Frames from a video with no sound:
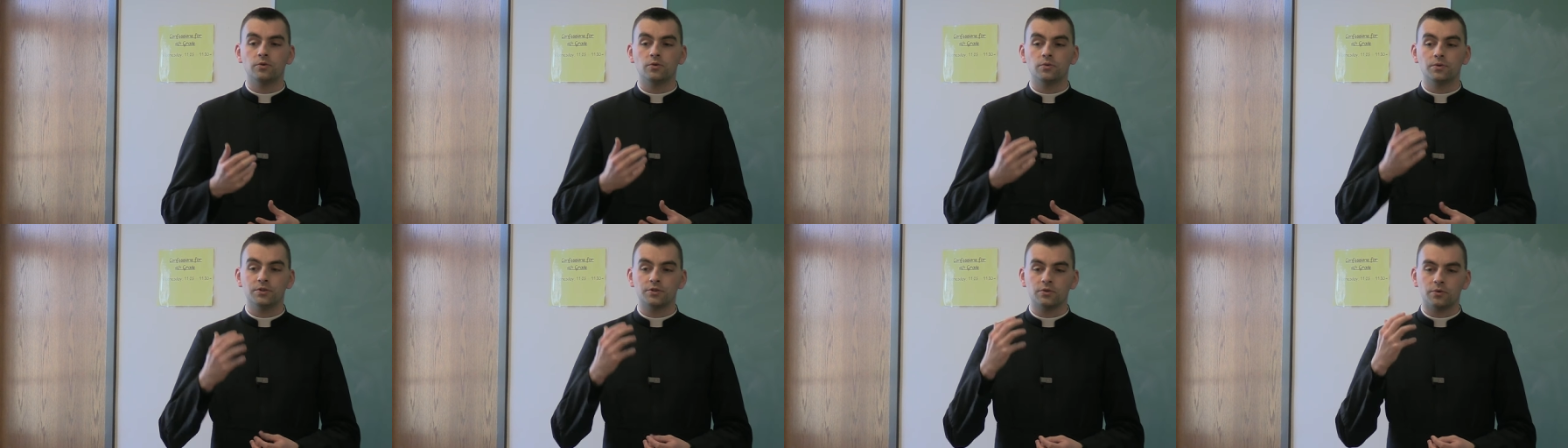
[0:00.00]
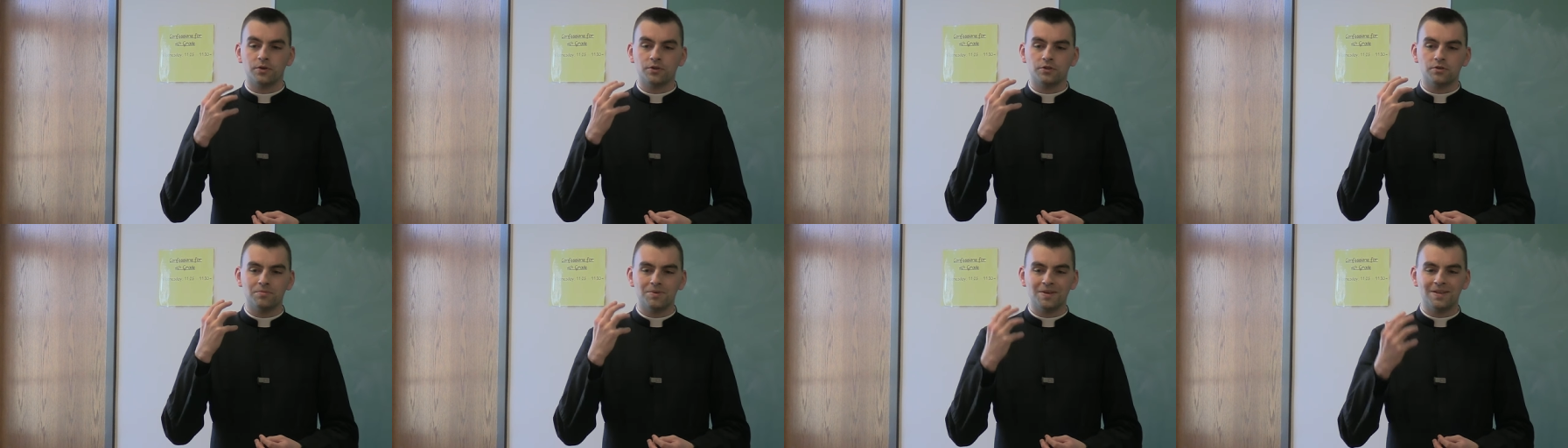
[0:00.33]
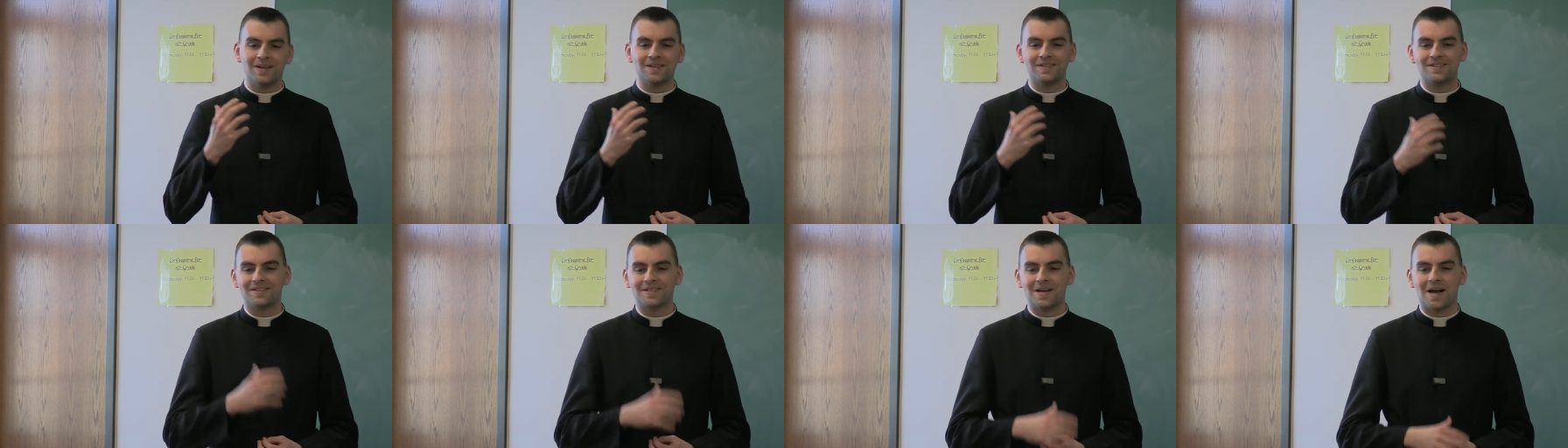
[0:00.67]
who is going to be
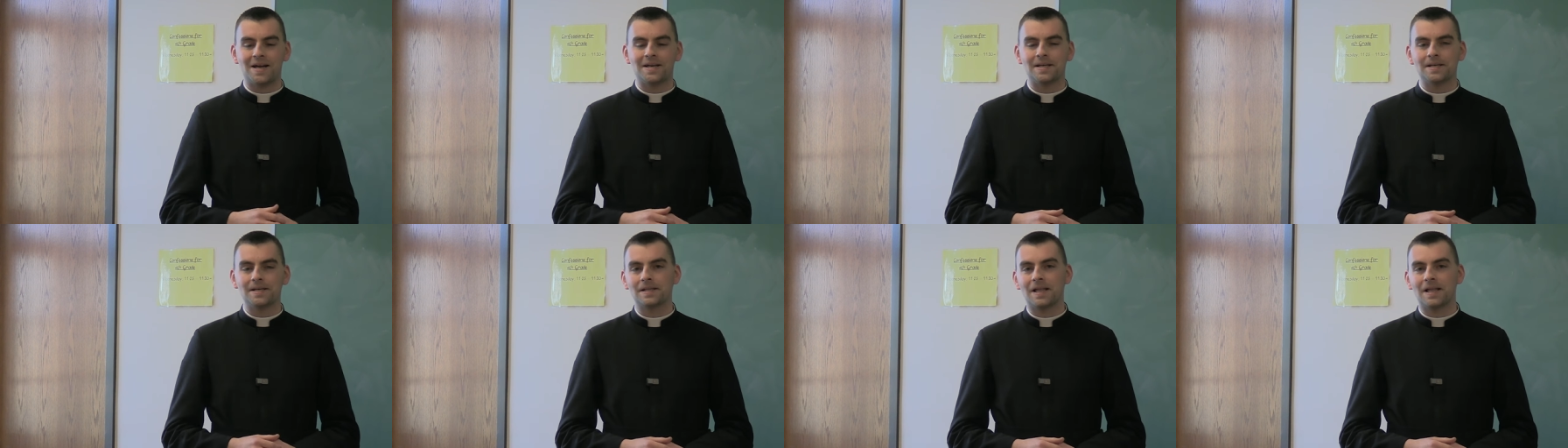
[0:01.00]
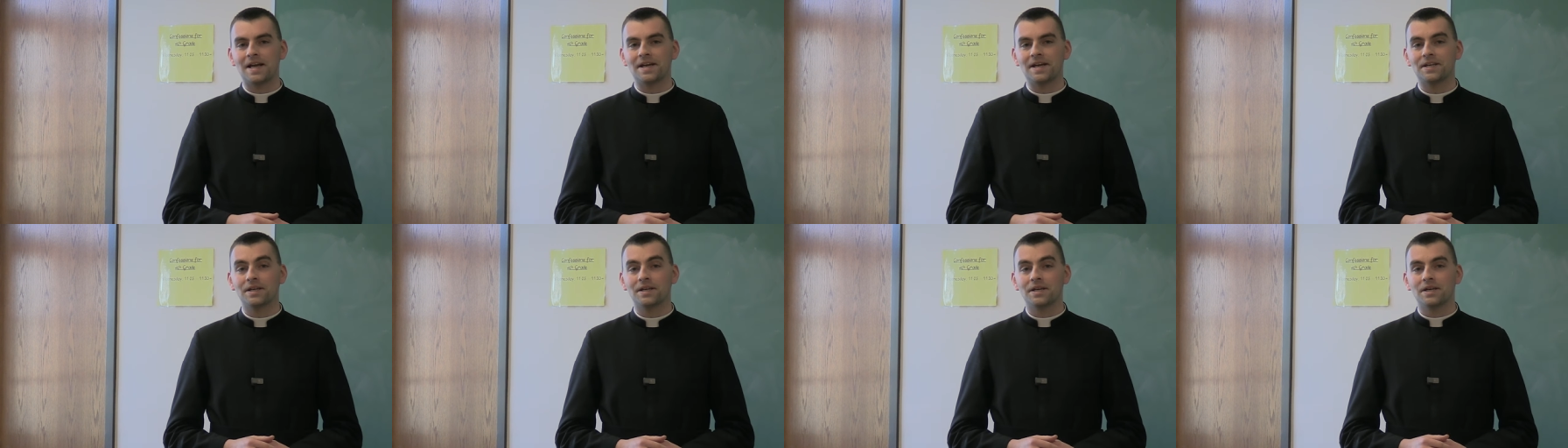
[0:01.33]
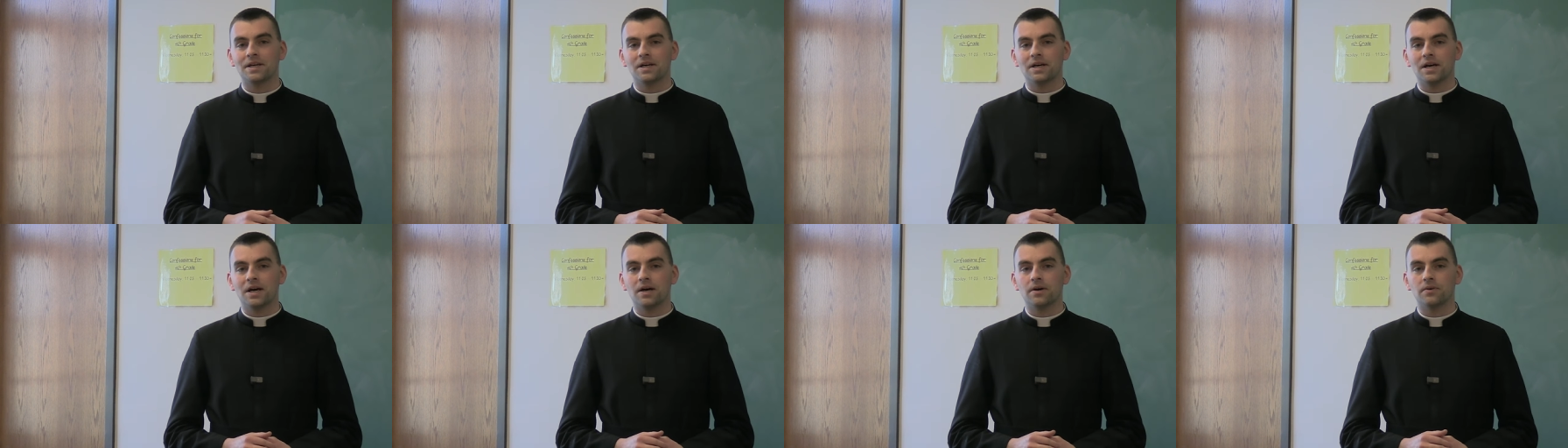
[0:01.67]
that shining light
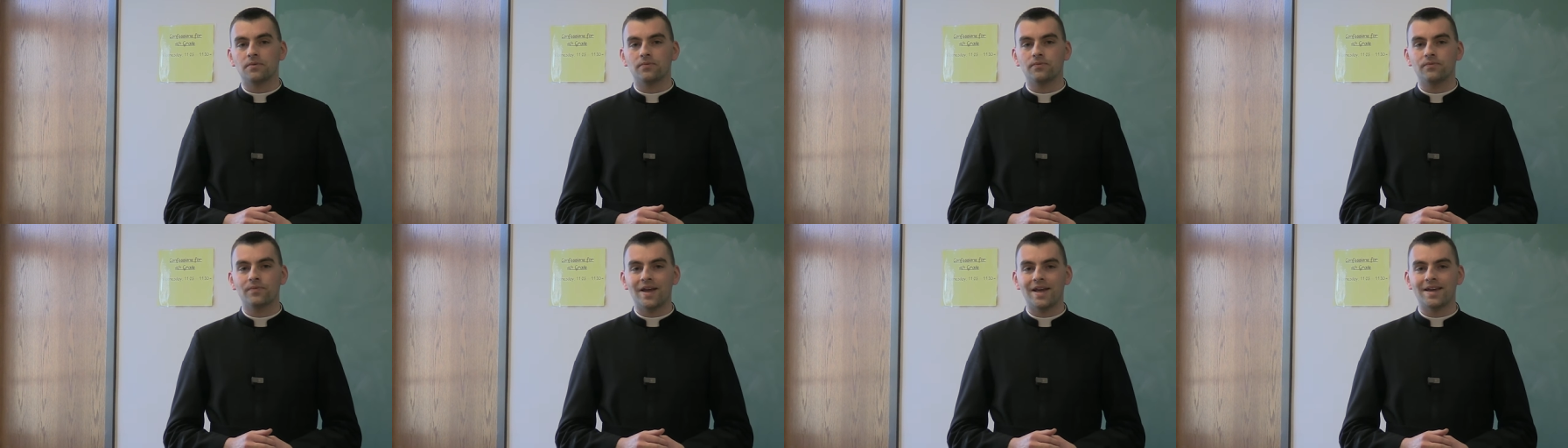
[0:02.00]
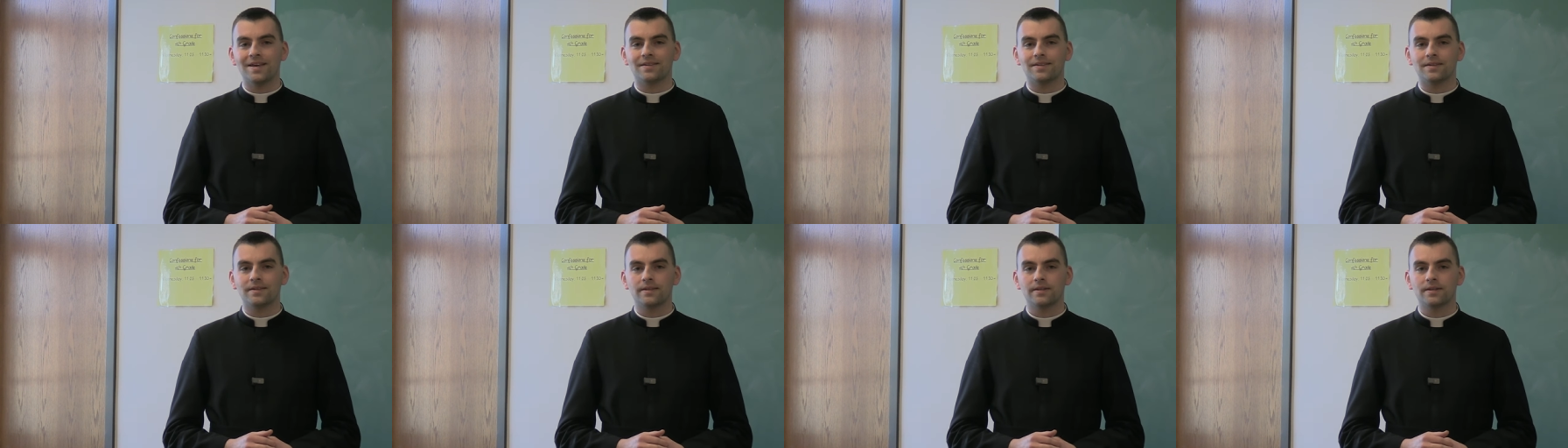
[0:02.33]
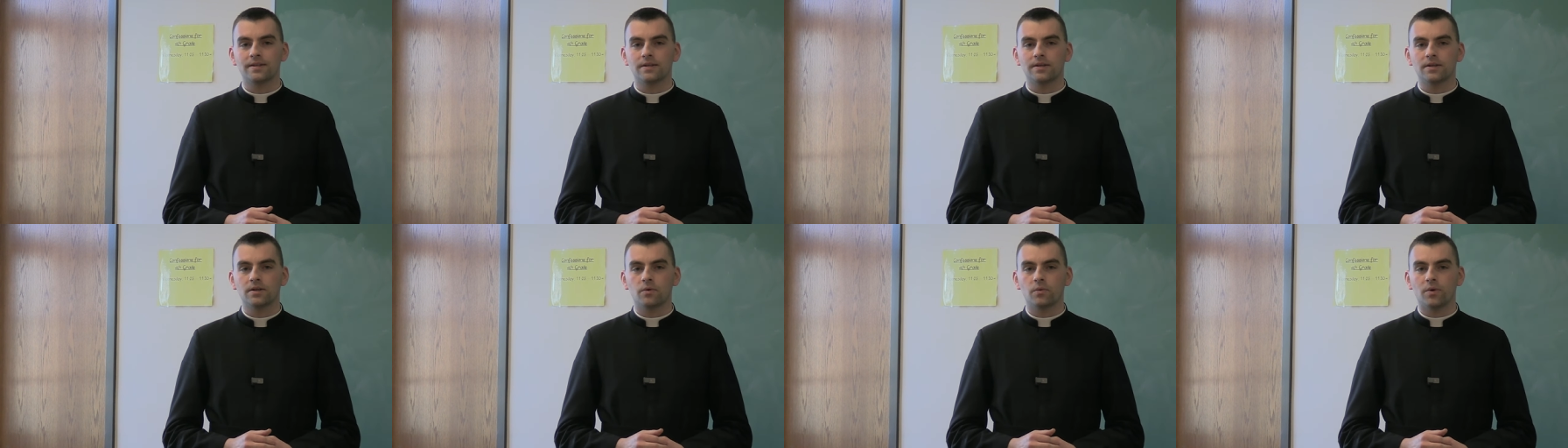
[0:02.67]
of faith
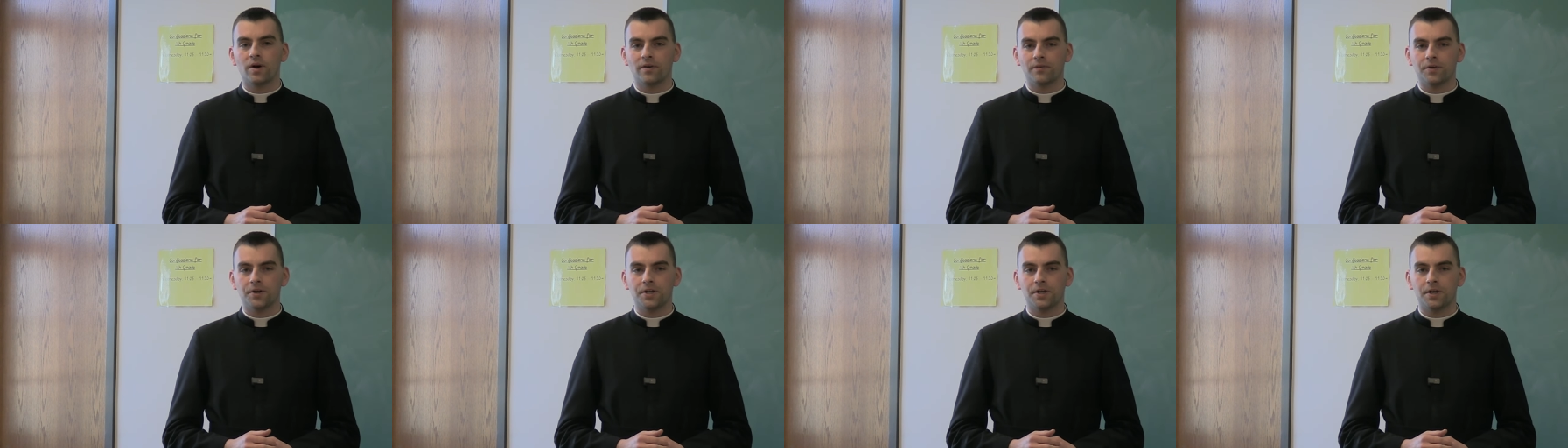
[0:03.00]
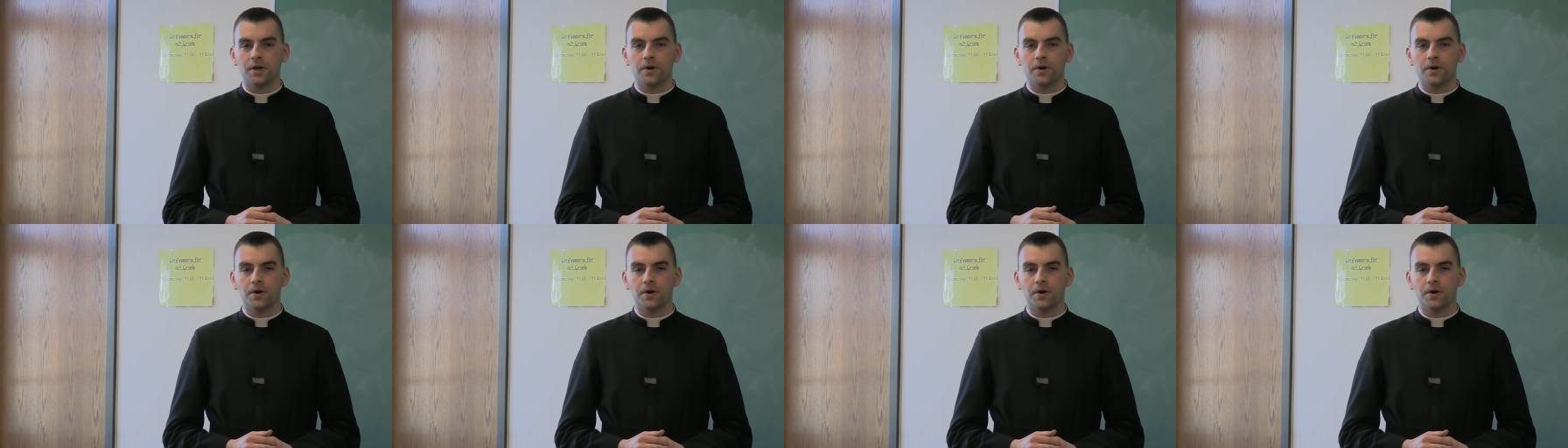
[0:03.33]
wherever he